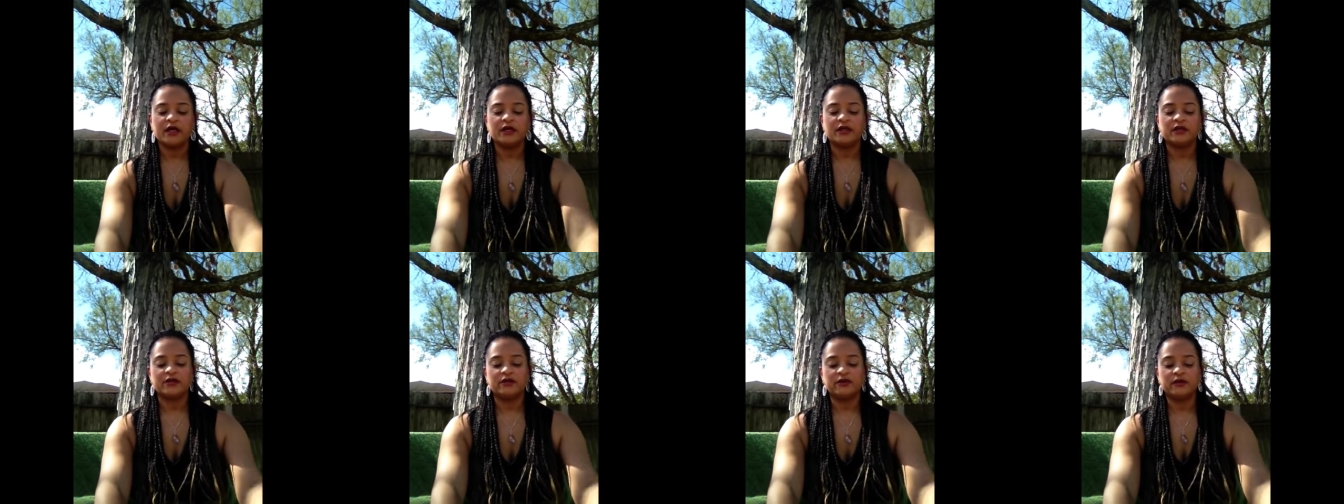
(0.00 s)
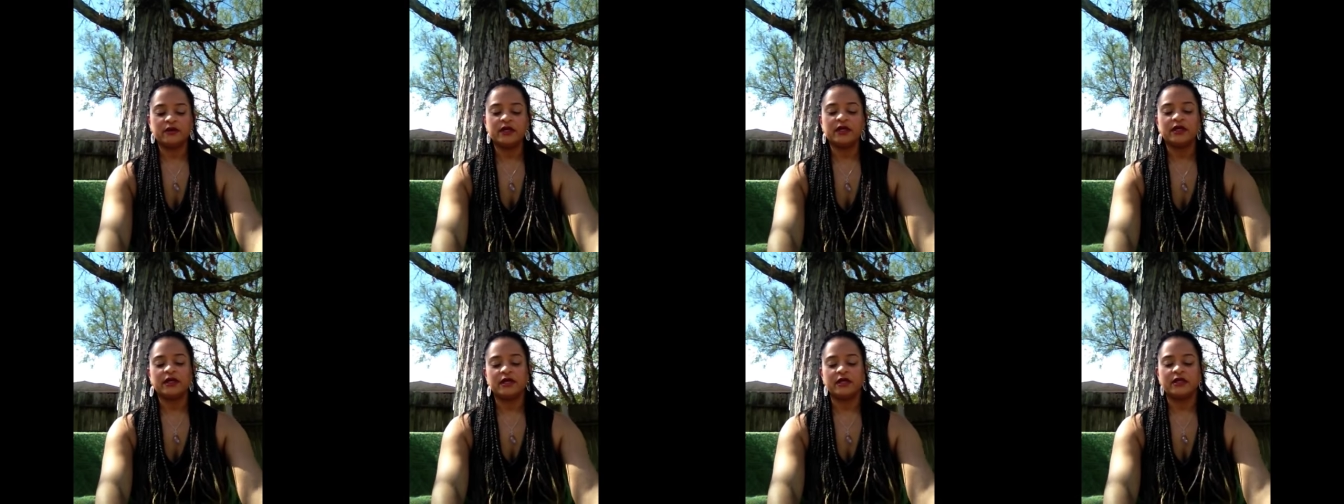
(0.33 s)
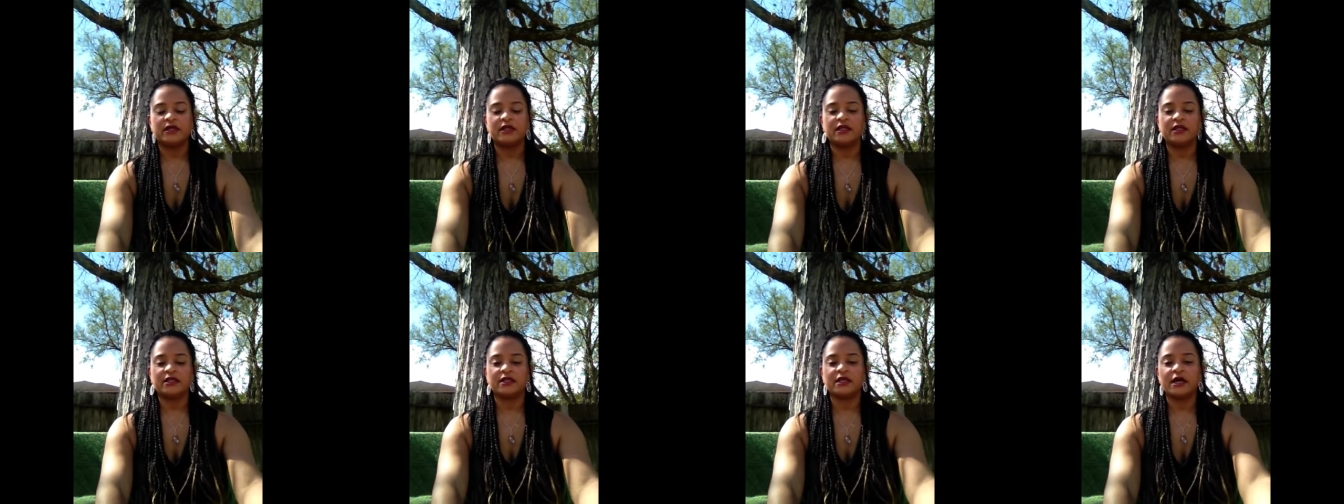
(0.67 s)
You can
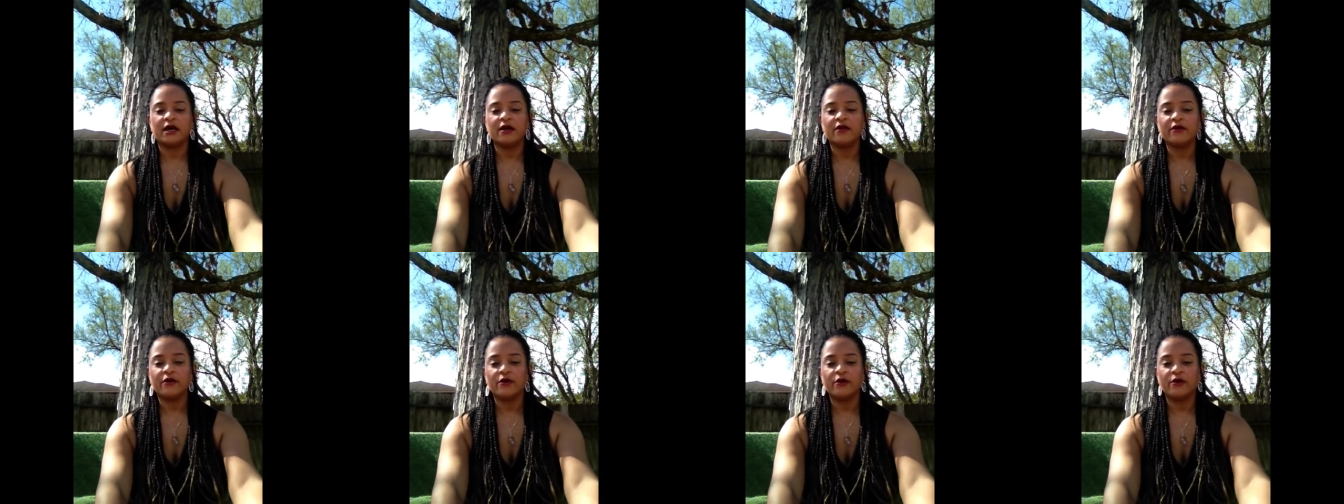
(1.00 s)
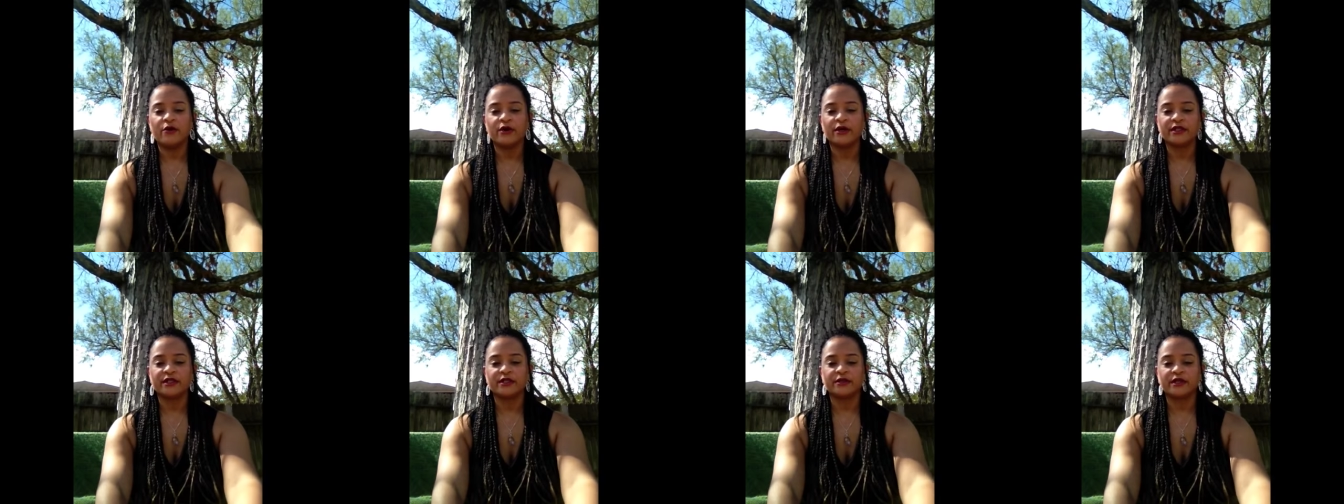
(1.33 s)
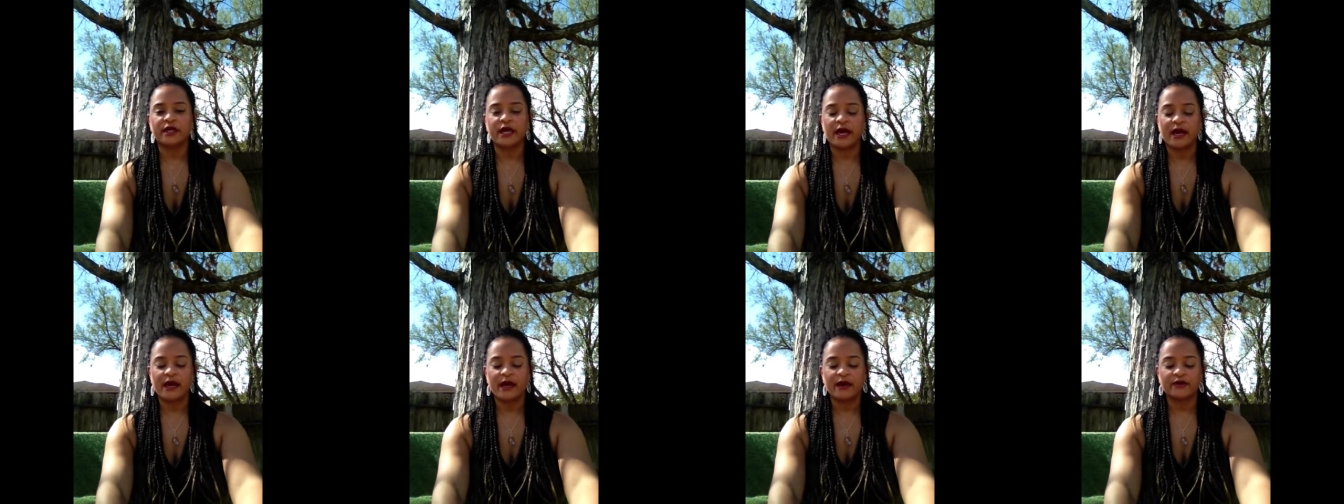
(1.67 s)
get this other horse
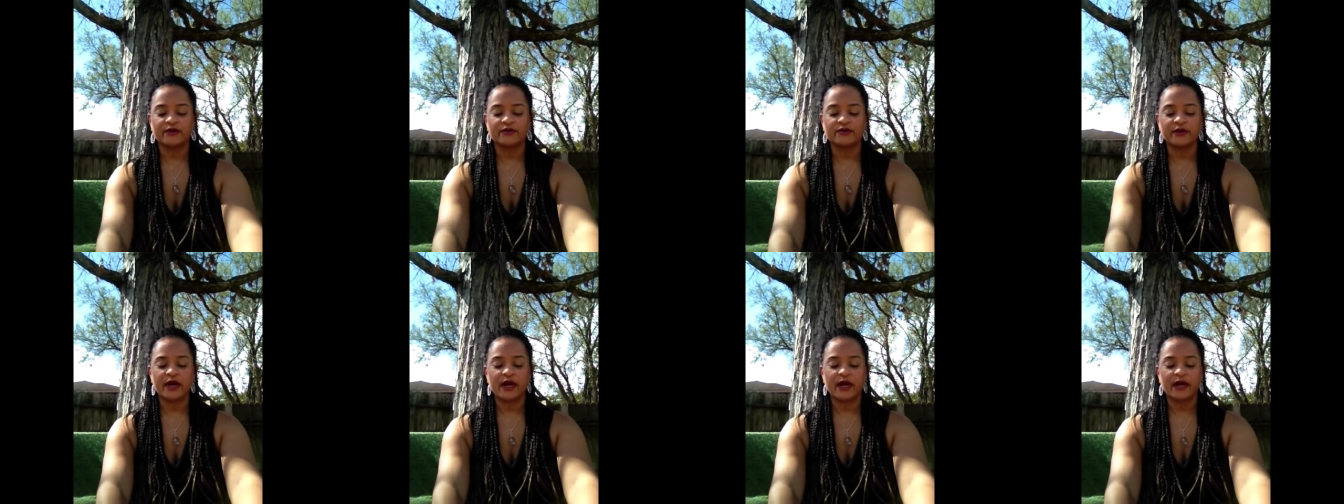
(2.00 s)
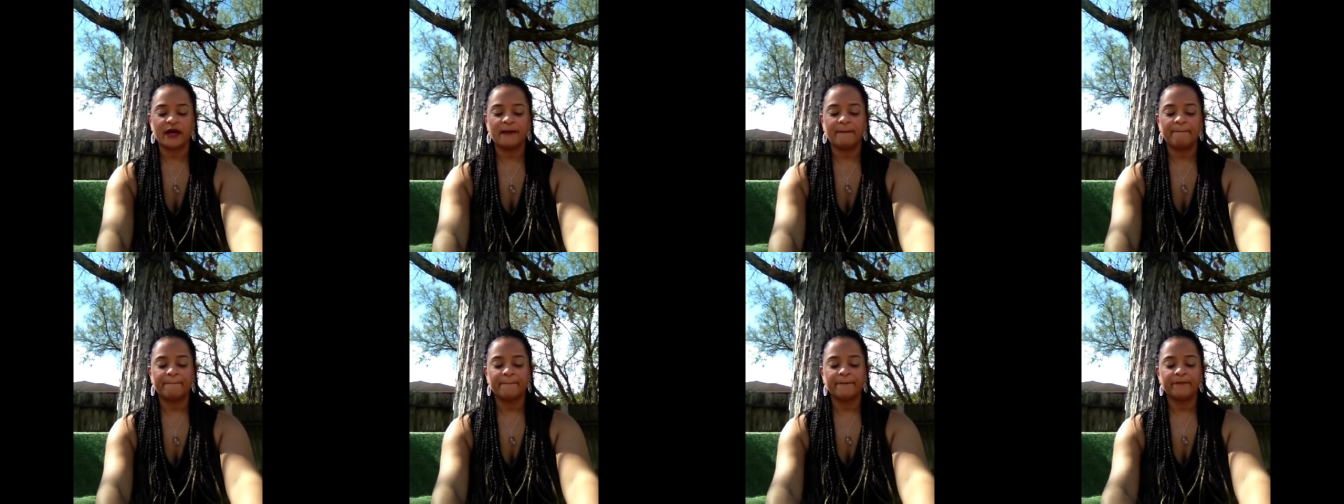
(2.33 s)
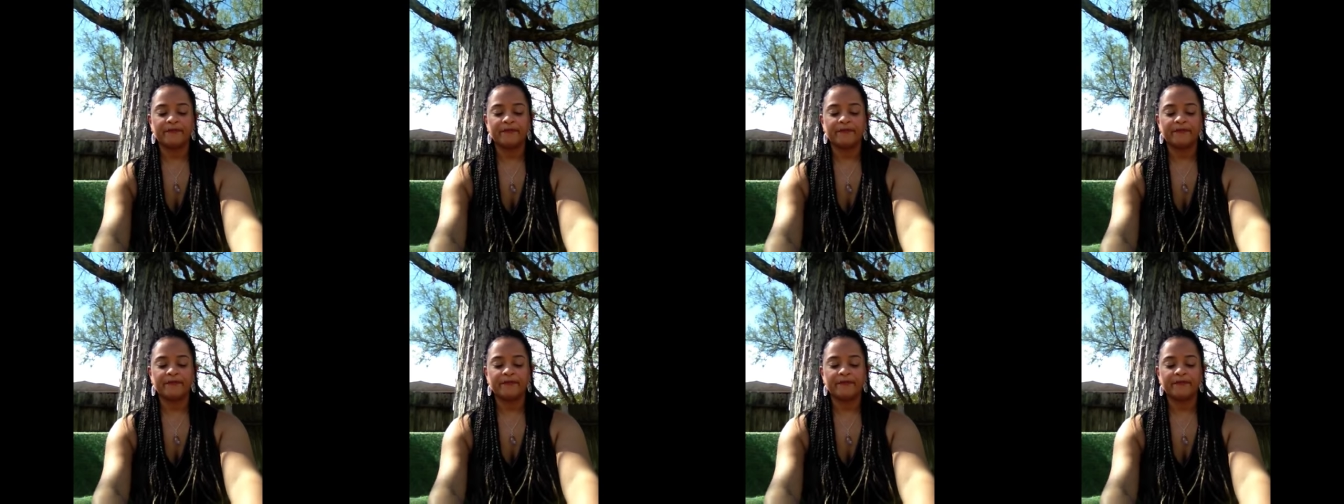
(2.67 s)
to act right,